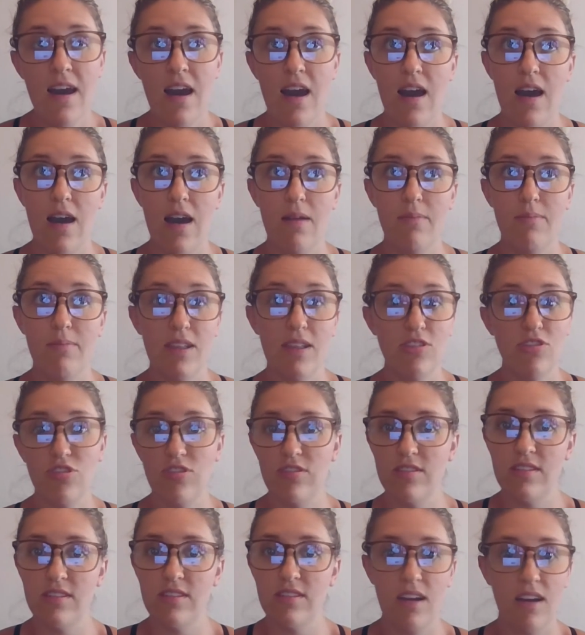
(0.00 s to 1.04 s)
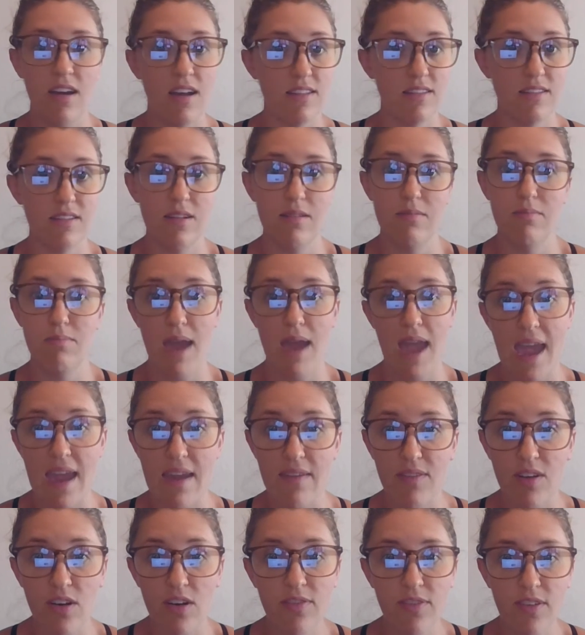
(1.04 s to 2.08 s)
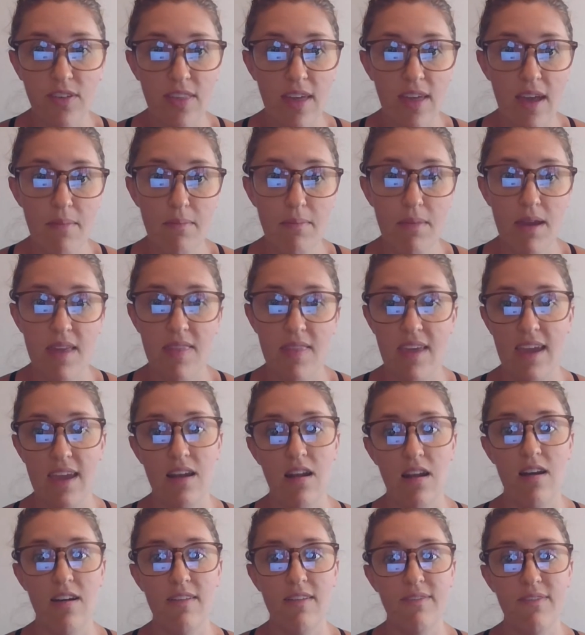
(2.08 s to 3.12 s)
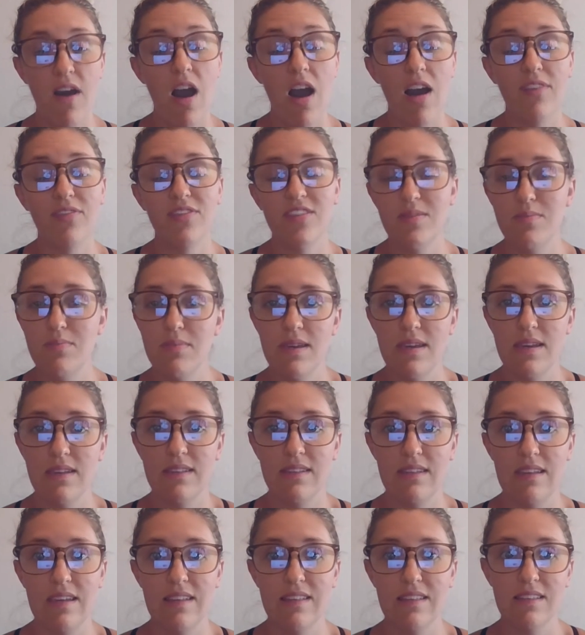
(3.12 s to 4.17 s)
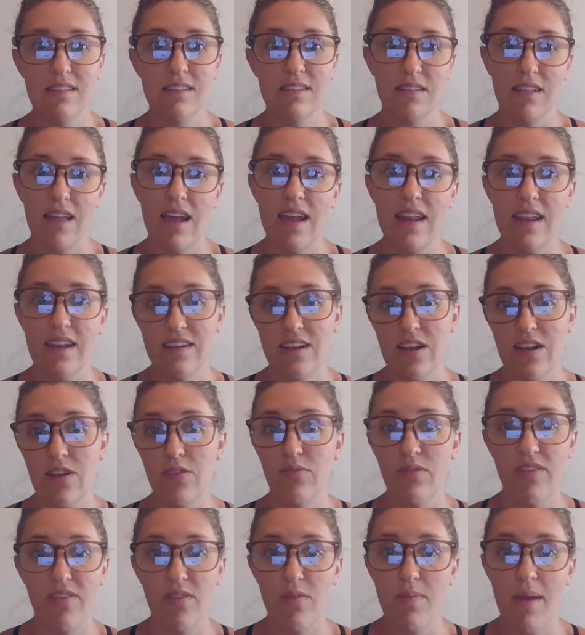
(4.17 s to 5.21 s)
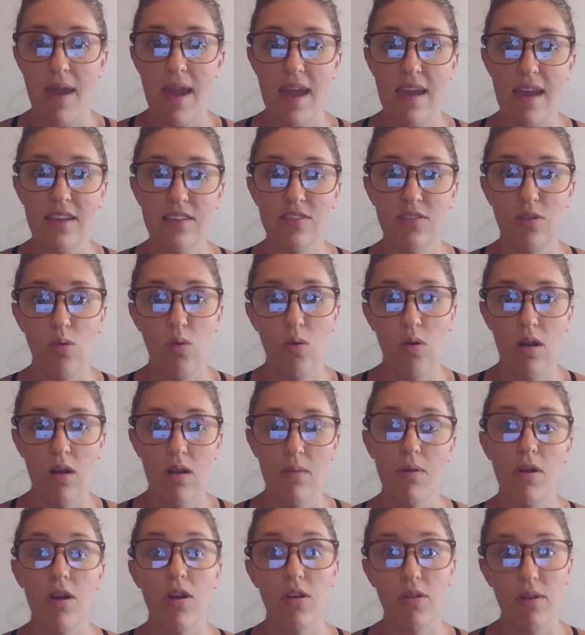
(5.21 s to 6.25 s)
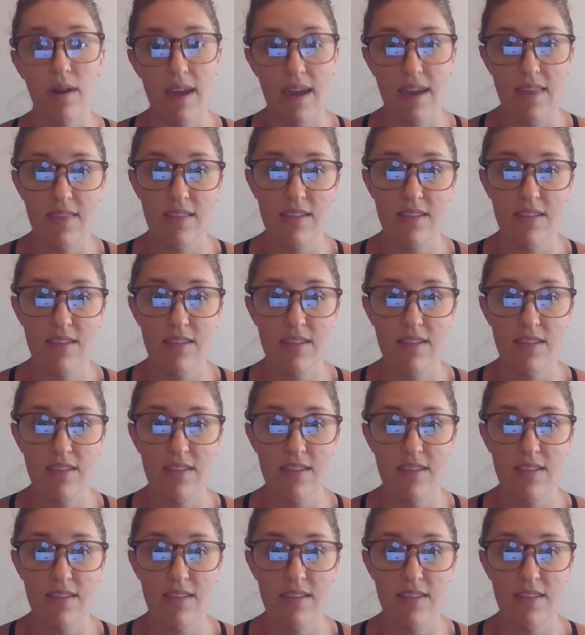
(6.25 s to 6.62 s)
That's just a custom behavior for them, and they can often be seen sliding down riverbanks or burrowing in the